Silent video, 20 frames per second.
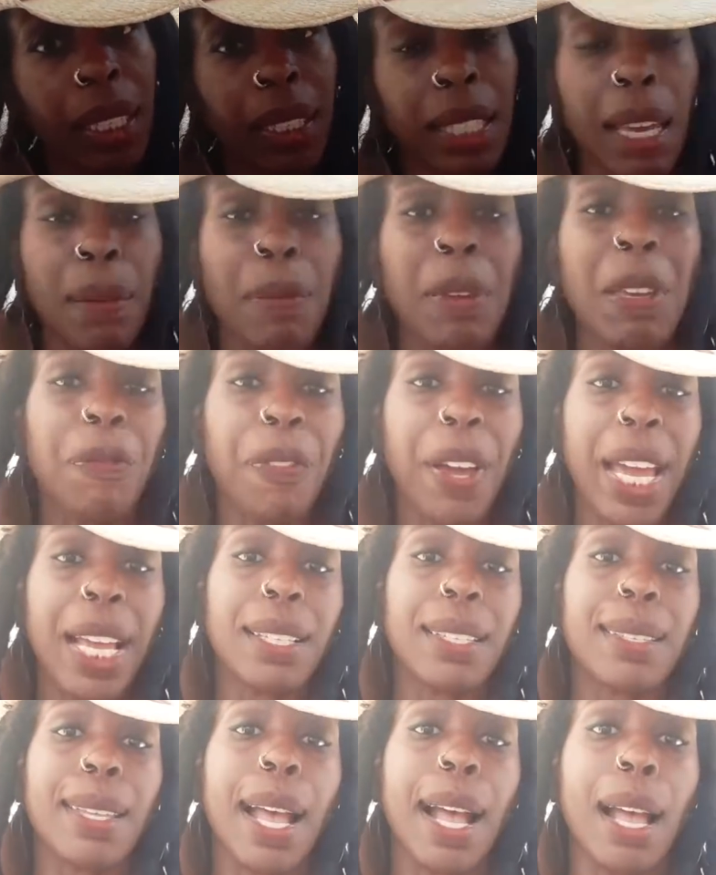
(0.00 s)
They be
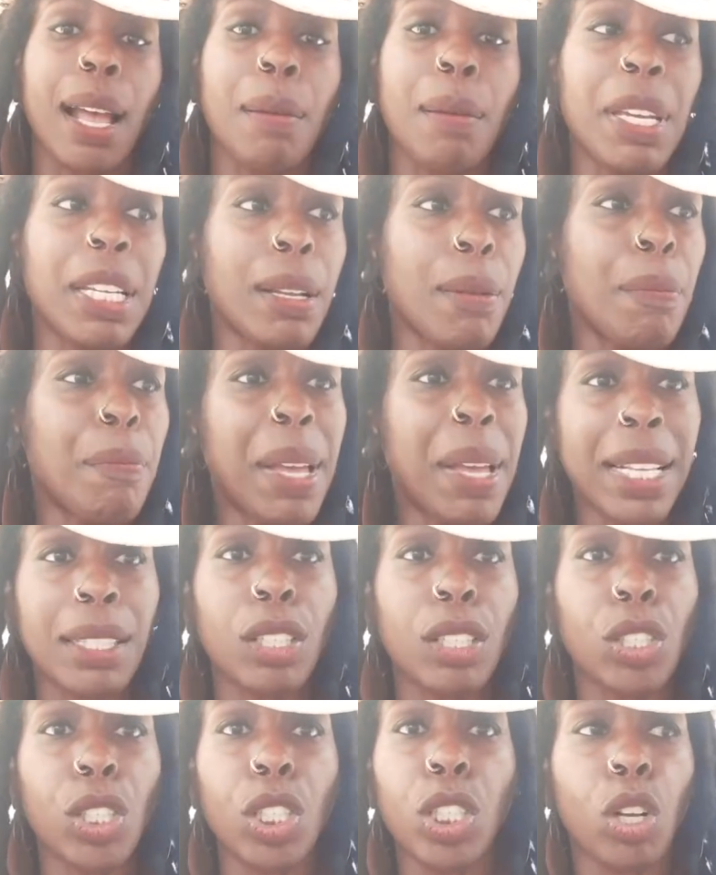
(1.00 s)
FaceTiming and
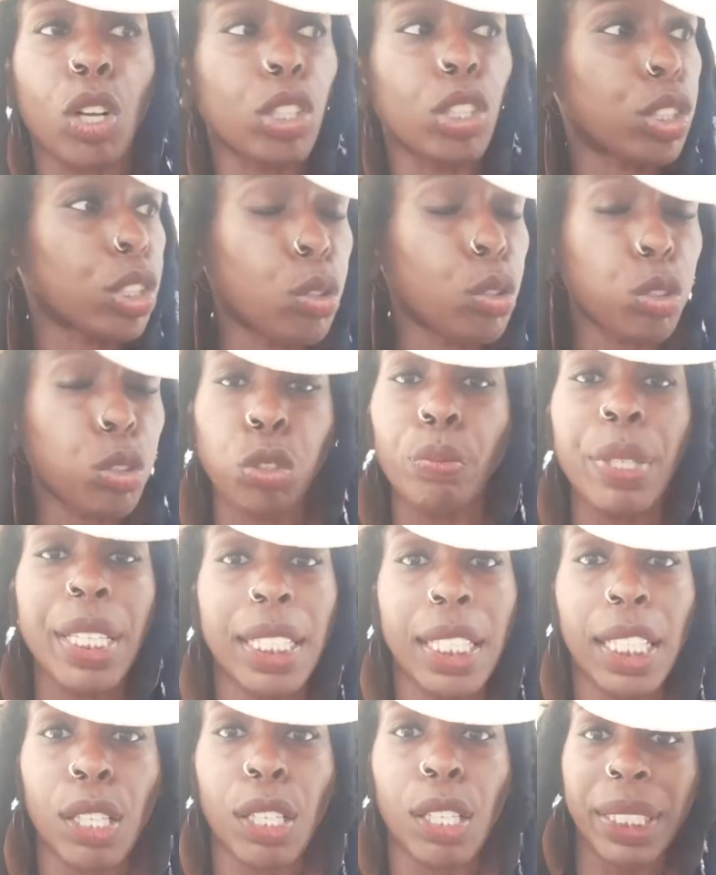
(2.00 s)
messaging on social
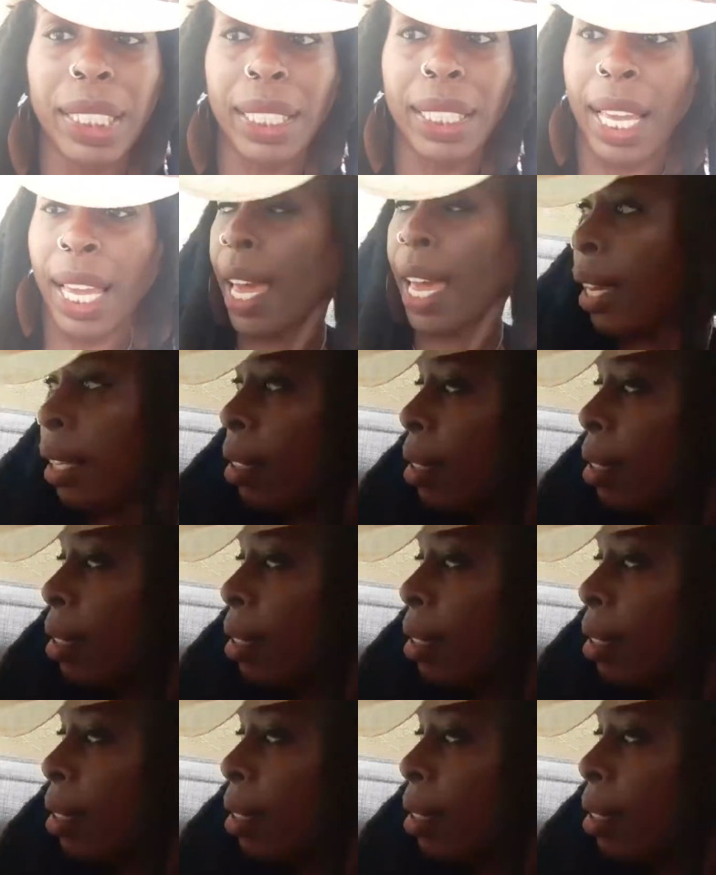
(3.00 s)
media with their ex.